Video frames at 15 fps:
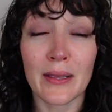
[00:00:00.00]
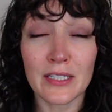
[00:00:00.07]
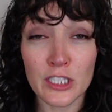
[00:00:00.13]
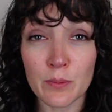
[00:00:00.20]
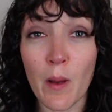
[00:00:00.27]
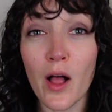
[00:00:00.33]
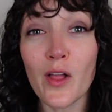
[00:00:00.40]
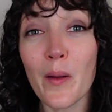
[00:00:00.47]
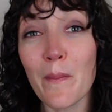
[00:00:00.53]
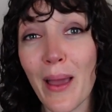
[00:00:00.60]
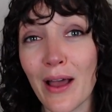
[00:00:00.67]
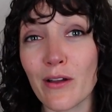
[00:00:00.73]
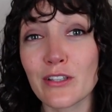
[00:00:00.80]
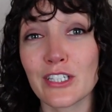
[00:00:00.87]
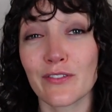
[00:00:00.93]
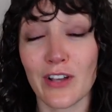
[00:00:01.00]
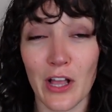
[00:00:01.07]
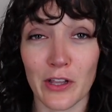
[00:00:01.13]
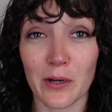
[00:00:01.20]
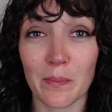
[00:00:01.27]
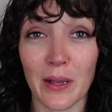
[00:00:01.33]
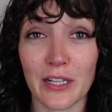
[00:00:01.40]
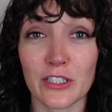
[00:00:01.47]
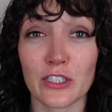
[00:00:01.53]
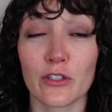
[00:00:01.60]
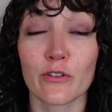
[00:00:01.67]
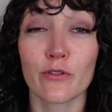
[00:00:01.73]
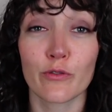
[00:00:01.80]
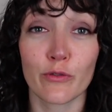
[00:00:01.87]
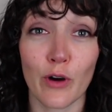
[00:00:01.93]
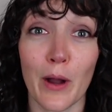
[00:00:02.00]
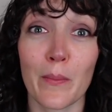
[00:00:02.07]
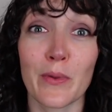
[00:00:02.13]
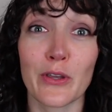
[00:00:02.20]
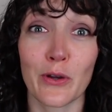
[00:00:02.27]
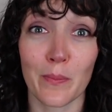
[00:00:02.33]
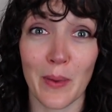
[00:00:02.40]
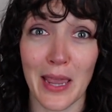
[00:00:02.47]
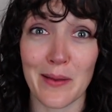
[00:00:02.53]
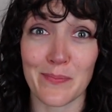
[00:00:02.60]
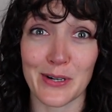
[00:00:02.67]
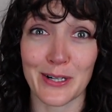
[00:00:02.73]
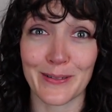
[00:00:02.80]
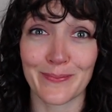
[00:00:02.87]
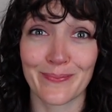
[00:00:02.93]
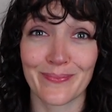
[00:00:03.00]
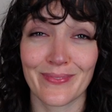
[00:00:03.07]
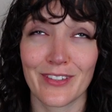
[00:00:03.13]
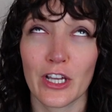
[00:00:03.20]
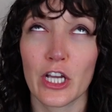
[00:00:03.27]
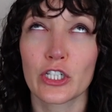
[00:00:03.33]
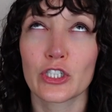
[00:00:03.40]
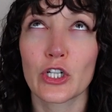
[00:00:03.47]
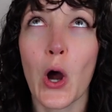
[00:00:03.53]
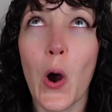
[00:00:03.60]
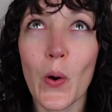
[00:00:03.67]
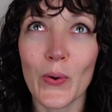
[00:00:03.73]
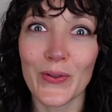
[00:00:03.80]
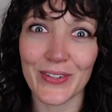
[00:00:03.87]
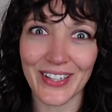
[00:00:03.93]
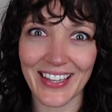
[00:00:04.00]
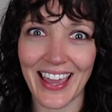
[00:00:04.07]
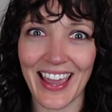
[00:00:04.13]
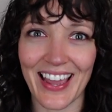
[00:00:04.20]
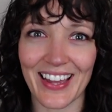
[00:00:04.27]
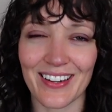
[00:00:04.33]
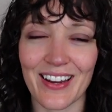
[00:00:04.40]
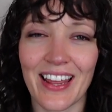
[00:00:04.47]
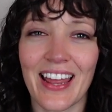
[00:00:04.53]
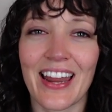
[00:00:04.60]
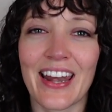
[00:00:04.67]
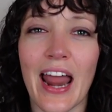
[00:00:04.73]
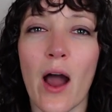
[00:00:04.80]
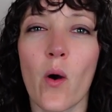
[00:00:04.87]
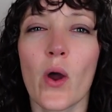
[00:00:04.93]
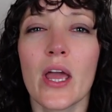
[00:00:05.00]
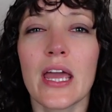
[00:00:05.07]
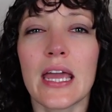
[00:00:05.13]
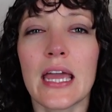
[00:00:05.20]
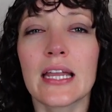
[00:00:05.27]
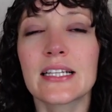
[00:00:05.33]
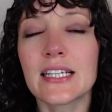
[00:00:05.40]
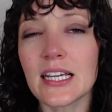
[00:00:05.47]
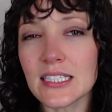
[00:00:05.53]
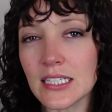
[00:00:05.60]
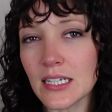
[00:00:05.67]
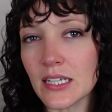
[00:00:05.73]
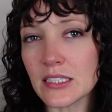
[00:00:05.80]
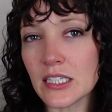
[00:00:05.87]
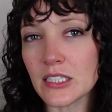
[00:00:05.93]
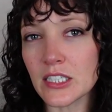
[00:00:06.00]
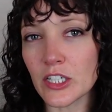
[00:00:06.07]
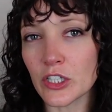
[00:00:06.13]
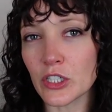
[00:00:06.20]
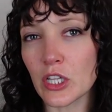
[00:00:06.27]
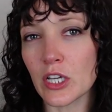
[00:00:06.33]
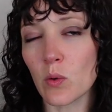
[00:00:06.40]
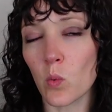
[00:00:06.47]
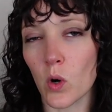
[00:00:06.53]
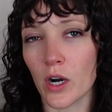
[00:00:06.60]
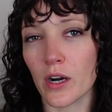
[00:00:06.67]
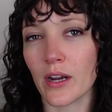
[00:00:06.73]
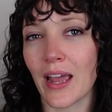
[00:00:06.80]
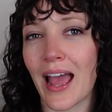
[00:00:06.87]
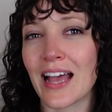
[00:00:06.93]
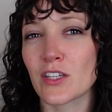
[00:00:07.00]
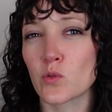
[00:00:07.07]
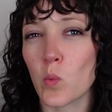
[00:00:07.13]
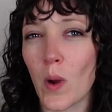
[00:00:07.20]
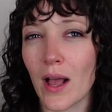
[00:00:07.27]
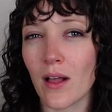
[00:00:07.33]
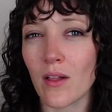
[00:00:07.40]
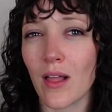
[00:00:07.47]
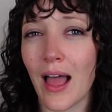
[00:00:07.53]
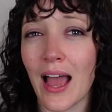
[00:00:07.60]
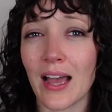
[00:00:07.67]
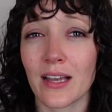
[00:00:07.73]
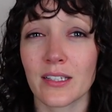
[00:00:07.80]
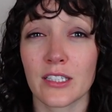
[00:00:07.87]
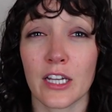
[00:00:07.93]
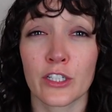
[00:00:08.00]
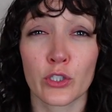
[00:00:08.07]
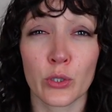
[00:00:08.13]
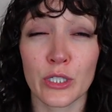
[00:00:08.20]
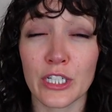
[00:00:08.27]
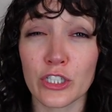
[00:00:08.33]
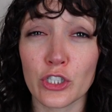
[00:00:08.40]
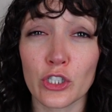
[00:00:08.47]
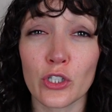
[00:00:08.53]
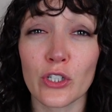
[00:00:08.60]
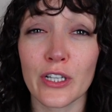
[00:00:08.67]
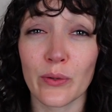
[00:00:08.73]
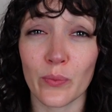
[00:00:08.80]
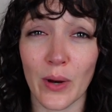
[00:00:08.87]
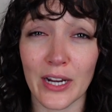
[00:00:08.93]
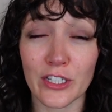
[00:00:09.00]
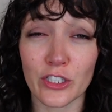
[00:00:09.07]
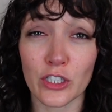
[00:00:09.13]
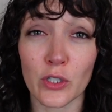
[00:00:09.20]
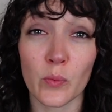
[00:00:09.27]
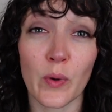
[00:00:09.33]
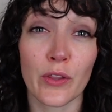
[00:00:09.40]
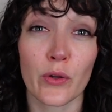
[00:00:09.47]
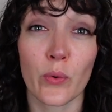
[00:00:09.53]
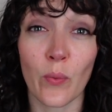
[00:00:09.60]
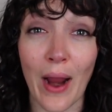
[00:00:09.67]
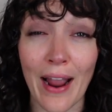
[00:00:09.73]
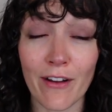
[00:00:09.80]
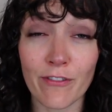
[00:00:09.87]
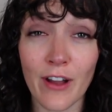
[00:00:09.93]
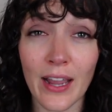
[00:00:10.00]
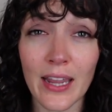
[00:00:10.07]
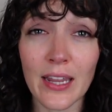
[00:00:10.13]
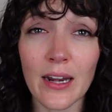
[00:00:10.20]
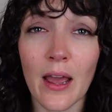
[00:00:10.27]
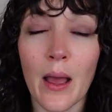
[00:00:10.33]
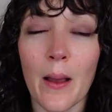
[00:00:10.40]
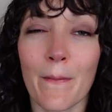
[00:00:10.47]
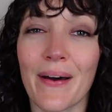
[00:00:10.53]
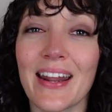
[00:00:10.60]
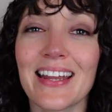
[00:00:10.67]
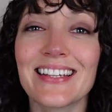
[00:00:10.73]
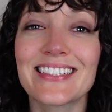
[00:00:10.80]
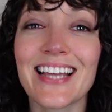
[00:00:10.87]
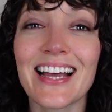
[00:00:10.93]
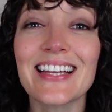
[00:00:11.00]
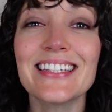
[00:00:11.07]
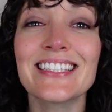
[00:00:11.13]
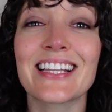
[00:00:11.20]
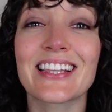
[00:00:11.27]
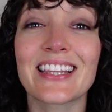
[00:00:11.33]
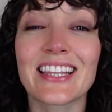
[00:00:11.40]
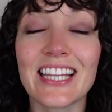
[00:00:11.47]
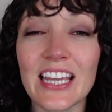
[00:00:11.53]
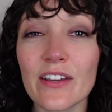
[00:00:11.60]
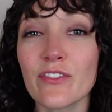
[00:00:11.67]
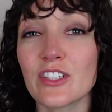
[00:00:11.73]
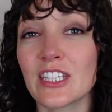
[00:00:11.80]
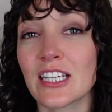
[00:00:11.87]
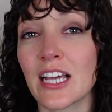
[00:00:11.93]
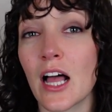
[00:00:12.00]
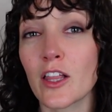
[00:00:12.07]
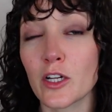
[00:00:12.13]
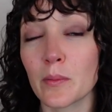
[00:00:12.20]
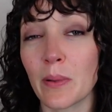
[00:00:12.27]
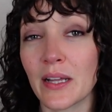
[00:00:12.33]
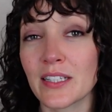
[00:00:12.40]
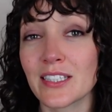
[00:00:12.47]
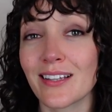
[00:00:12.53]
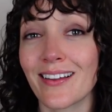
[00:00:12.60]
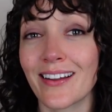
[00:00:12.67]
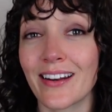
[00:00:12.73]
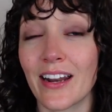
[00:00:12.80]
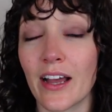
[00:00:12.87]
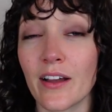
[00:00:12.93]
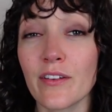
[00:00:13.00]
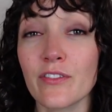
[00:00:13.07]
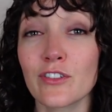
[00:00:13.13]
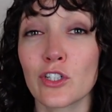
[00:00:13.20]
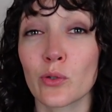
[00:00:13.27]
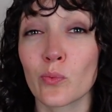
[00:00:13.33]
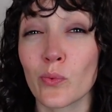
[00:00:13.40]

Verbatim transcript: small amounts of colored pencil from your paper? It totally can. Now, it doesn't necessarily work as well as a traditional eraser with graphite, but it does lift the colored pencil enough to